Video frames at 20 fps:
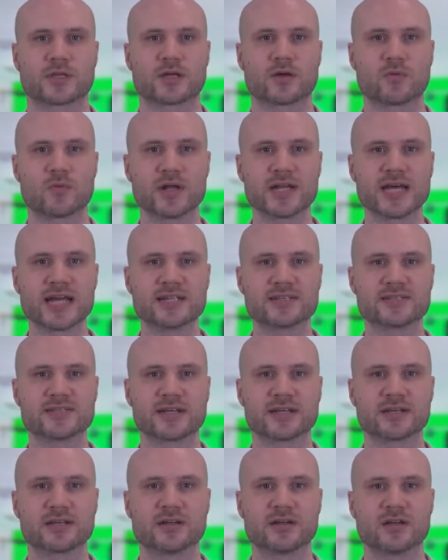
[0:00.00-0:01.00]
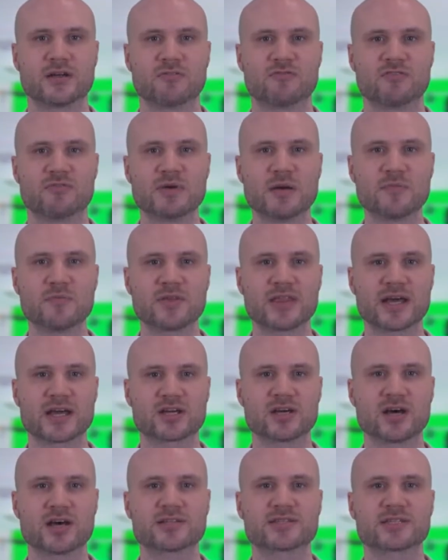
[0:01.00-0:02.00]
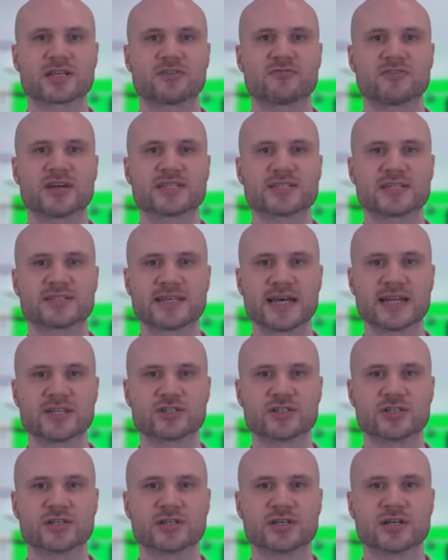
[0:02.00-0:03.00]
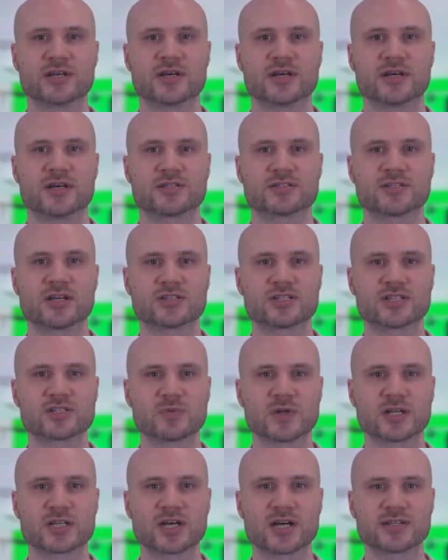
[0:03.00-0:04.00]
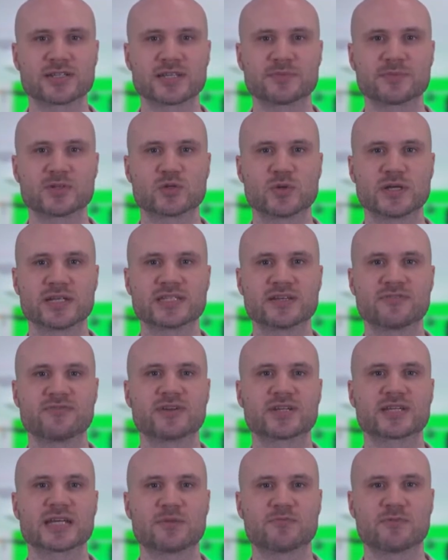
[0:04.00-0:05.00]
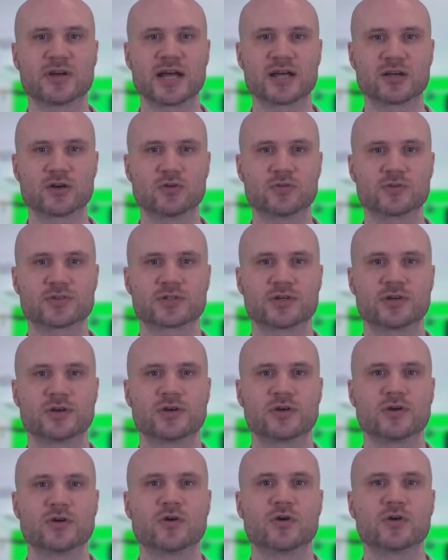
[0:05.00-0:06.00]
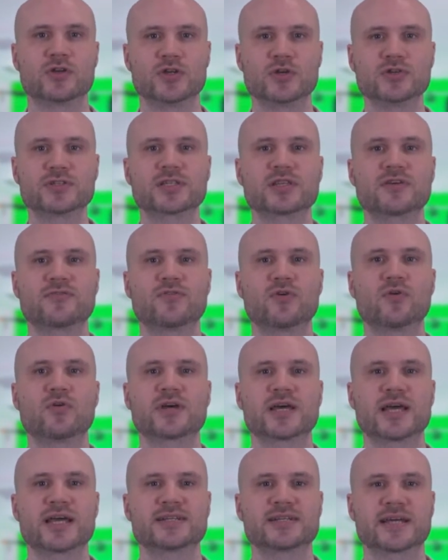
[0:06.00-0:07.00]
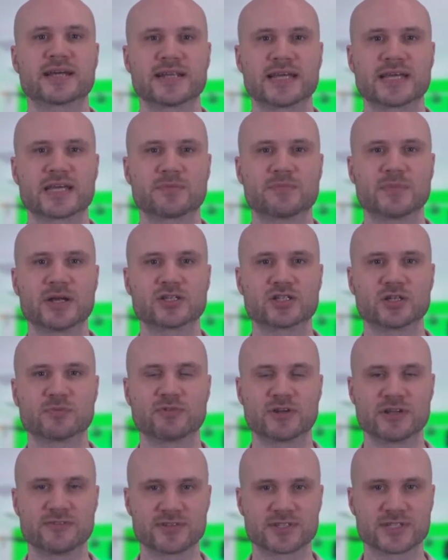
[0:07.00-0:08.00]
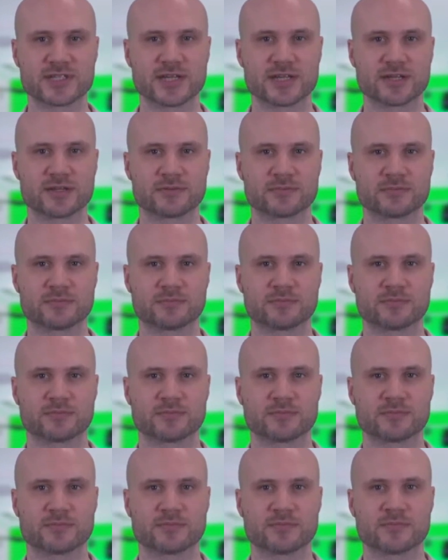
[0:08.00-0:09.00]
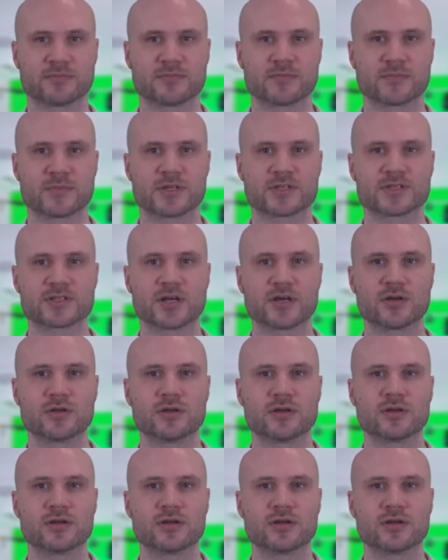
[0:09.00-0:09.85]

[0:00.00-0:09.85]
When editing, remember that cuts can raise attention, such as when cutting between different camera angles, or using the 4K technique mentioned previously. So,